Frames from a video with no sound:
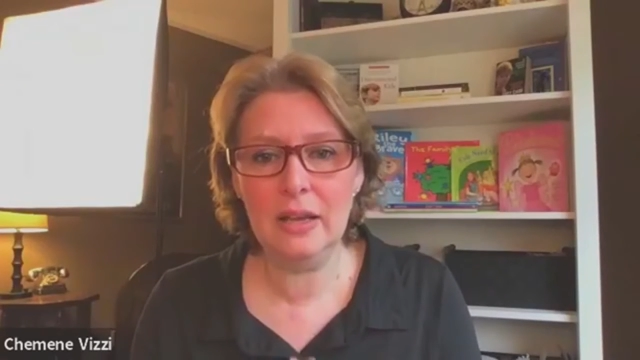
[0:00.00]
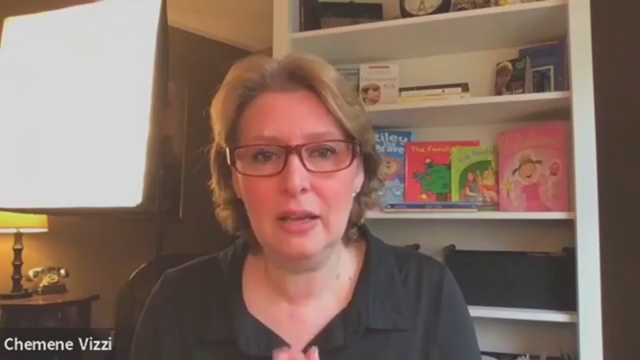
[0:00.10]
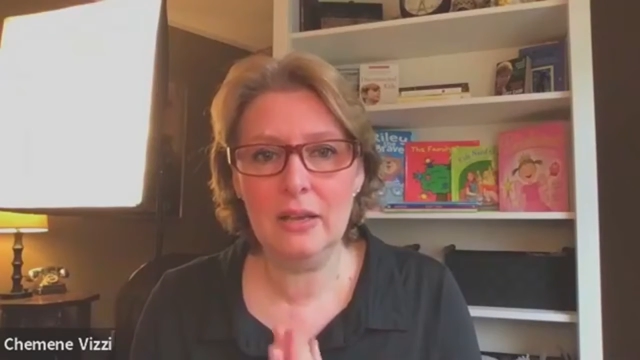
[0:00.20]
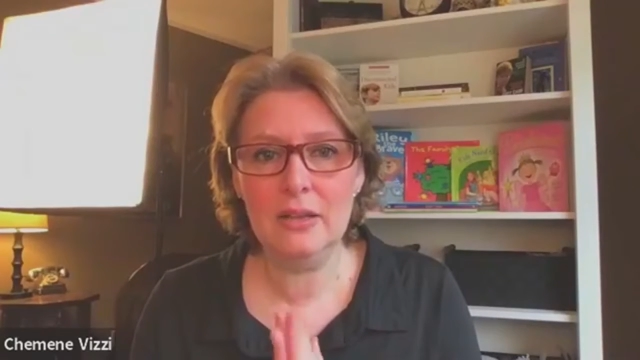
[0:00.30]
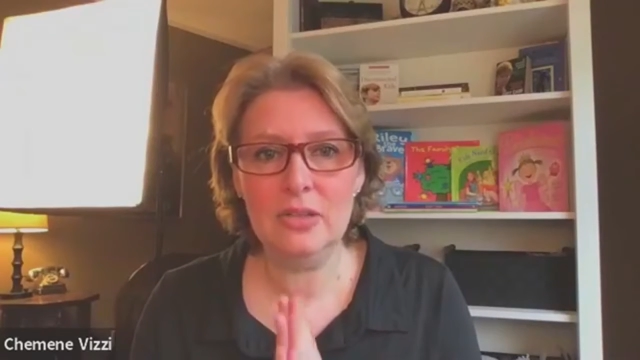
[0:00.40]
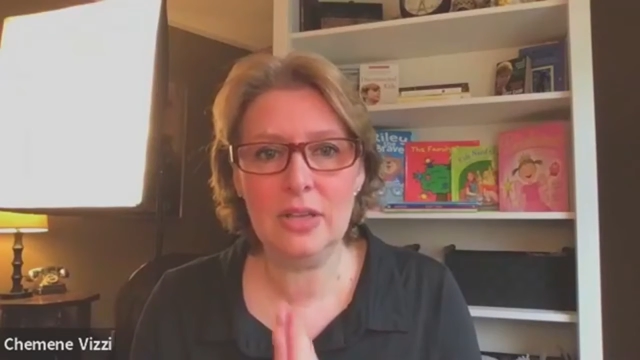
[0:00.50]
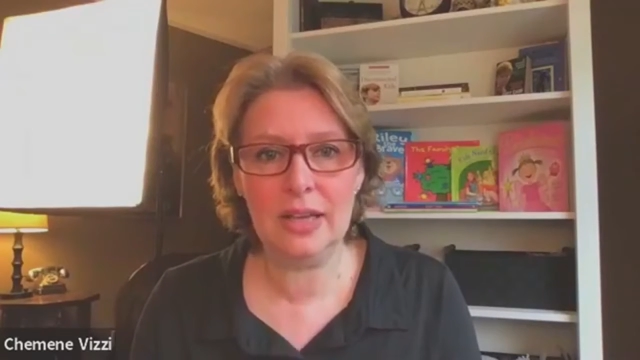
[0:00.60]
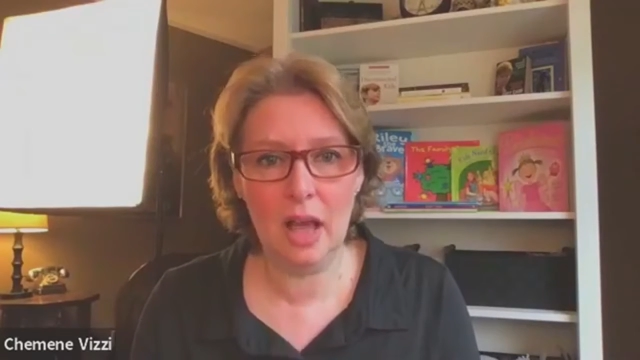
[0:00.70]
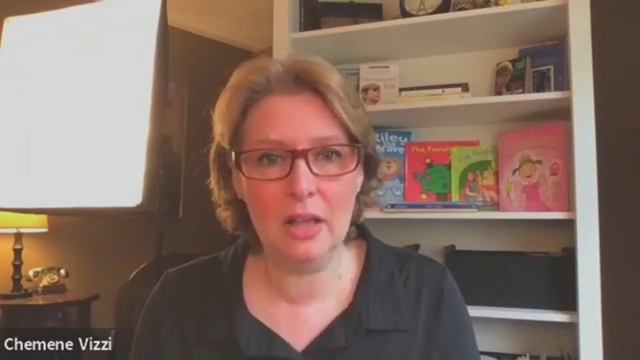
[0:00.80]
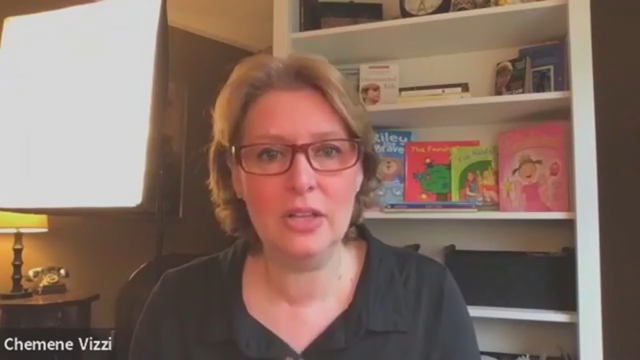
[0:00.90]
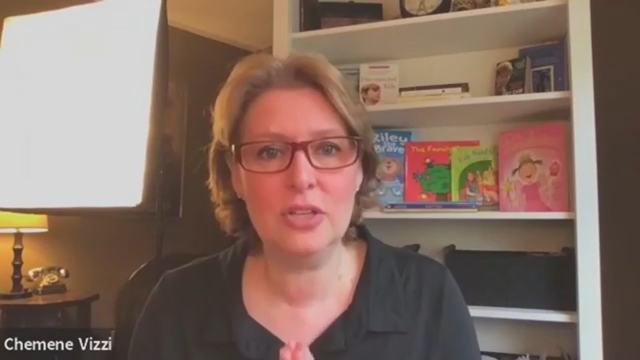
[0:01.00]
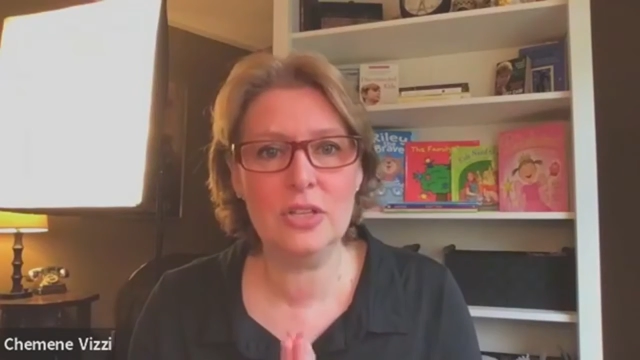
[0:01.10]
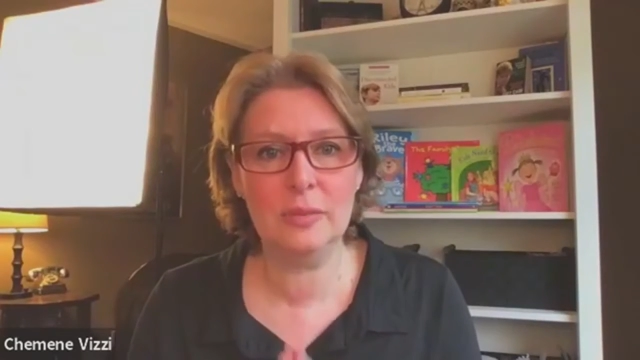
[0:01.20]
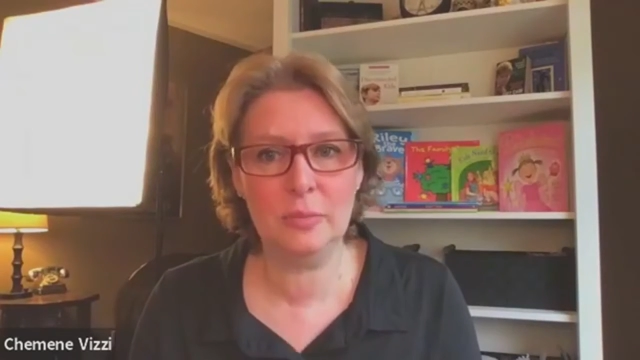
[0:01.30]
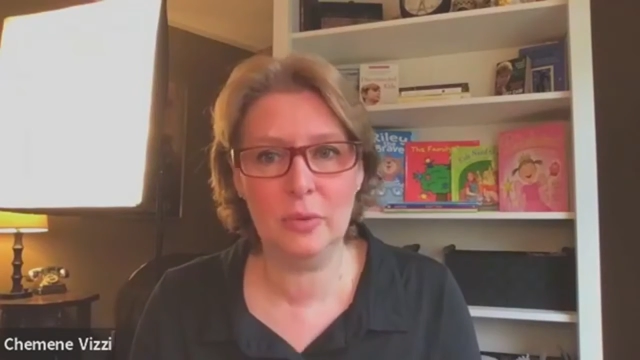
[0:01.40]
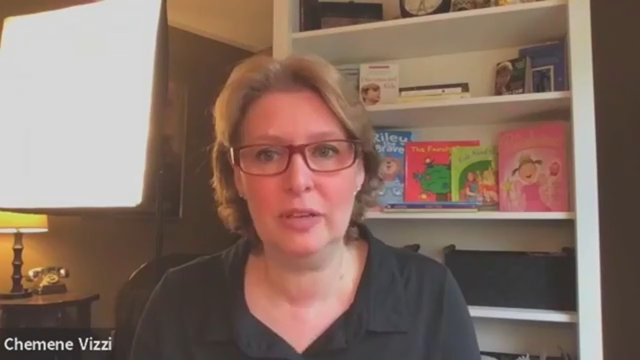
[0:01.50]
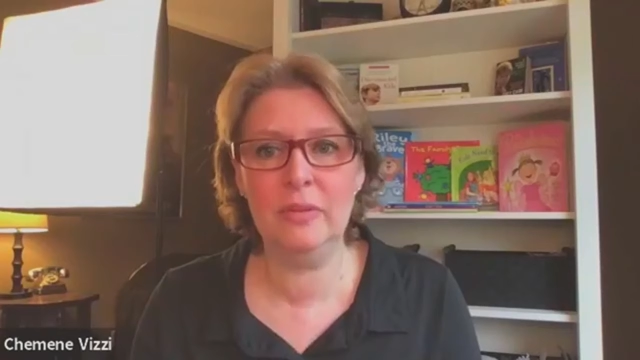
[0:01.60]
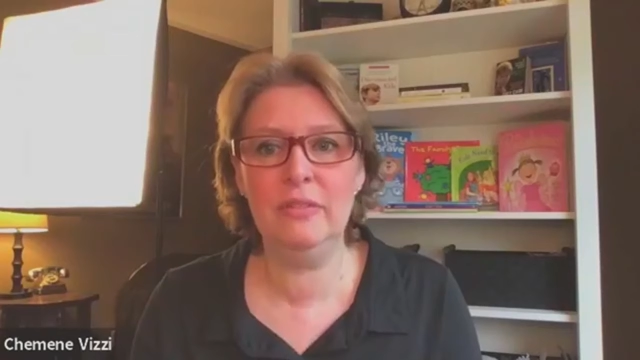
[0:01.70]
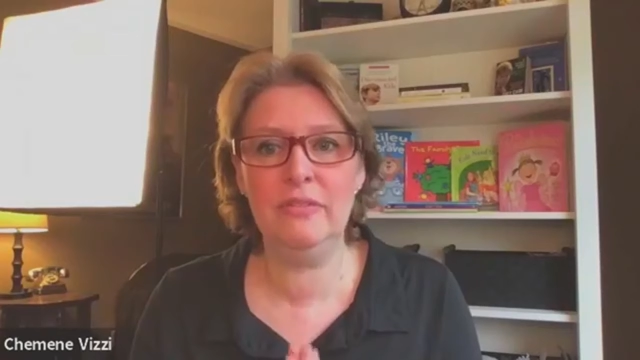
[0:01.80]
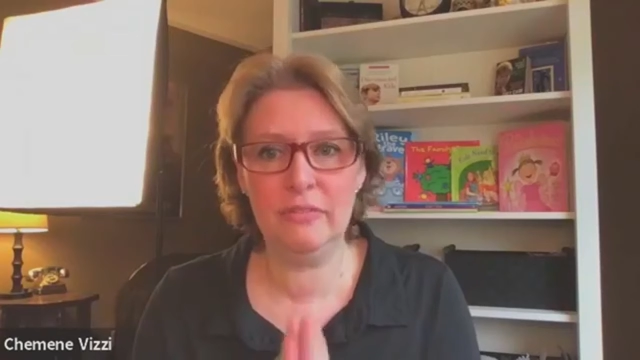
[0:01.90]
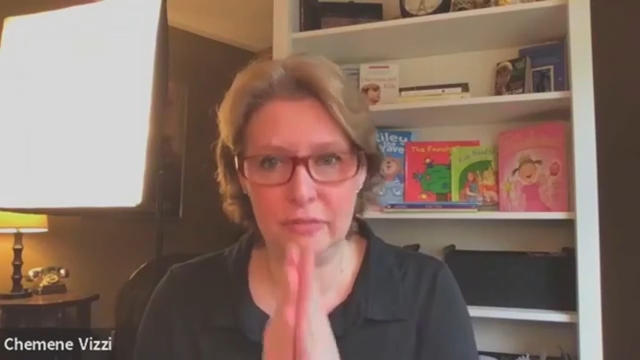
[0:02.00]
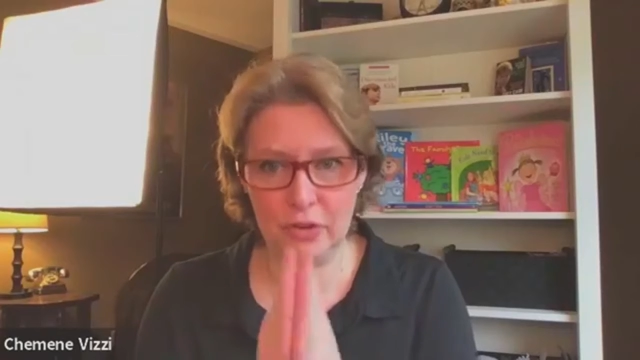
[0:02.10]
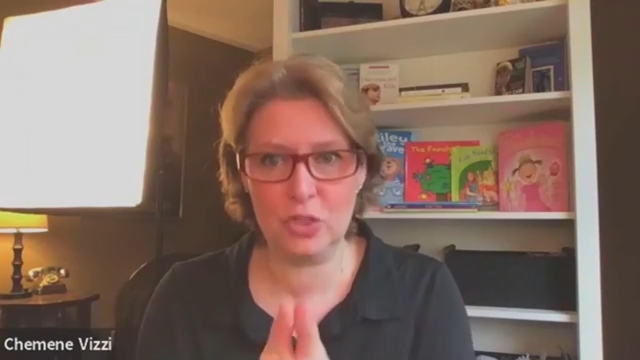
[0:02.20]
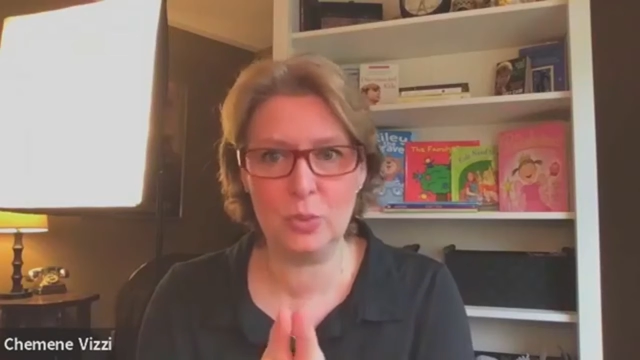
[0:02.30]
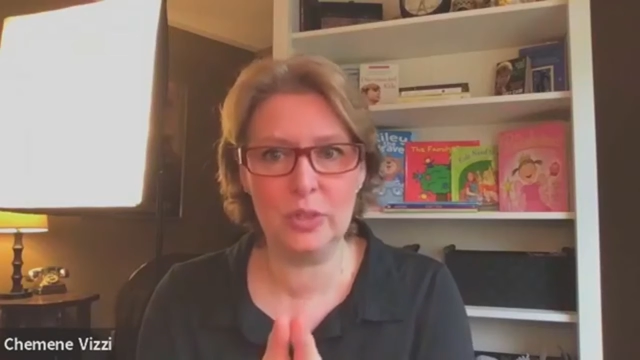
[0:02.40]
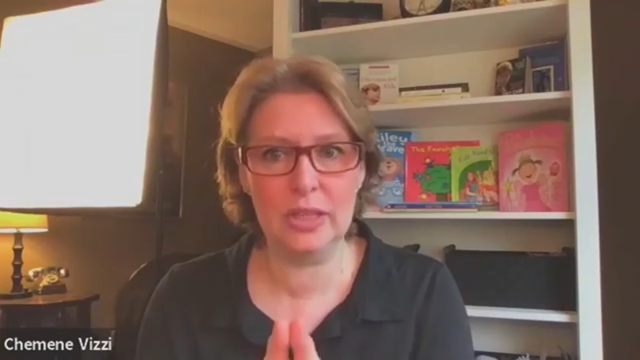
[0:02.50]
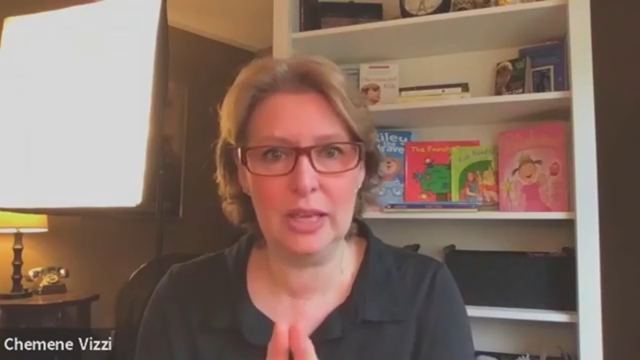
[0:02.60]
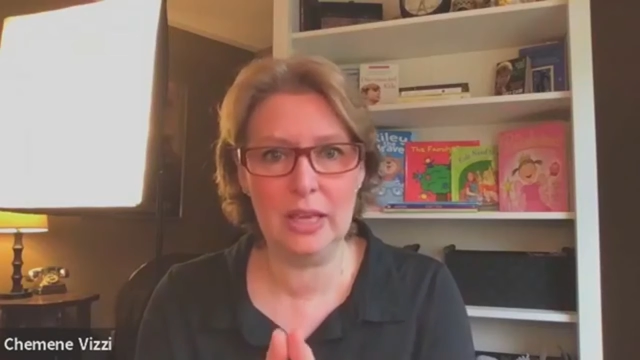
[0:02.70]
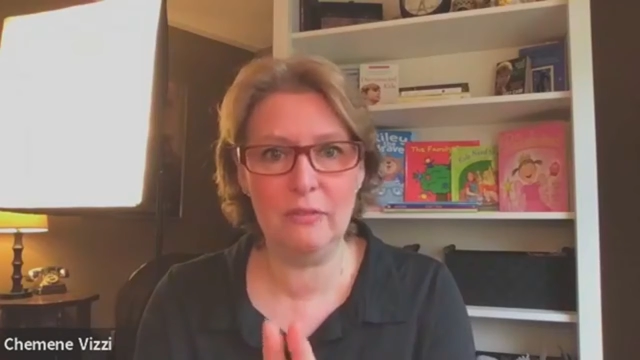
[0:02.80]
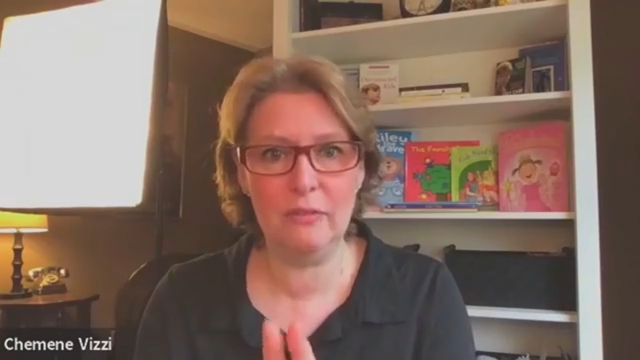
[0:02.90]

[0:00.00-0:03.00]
psychologist appointment virtually for